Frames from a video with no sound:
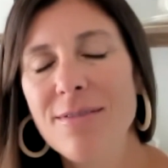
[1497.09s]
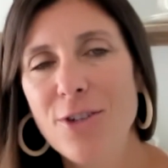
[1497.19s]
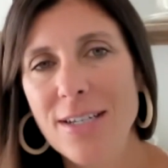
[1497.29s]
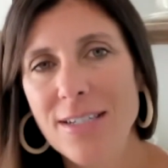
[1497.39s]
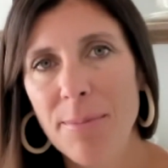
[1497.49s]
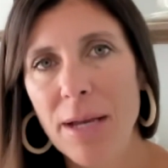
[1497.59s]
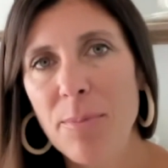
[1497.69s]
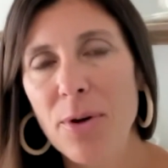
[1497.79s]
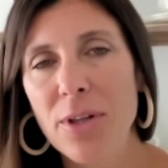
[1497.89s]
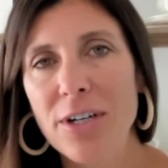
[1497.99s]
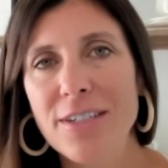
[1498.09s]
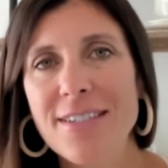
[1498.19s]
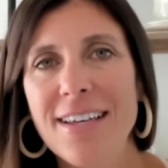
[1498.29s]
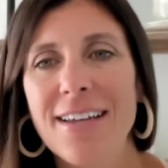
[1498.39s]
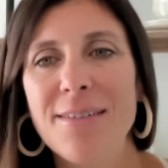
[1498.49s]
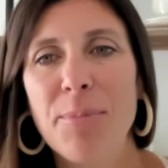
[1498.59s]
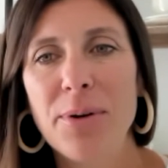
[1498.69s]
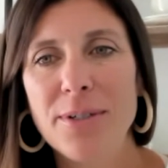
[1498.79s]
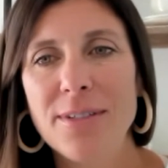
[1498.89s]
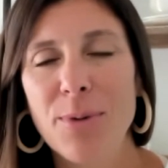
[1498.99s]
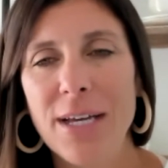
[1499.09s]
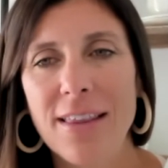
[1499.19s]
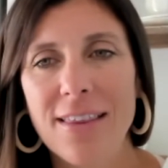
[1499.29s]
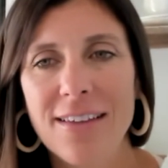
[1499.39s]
dressed up like bowlers and bowled with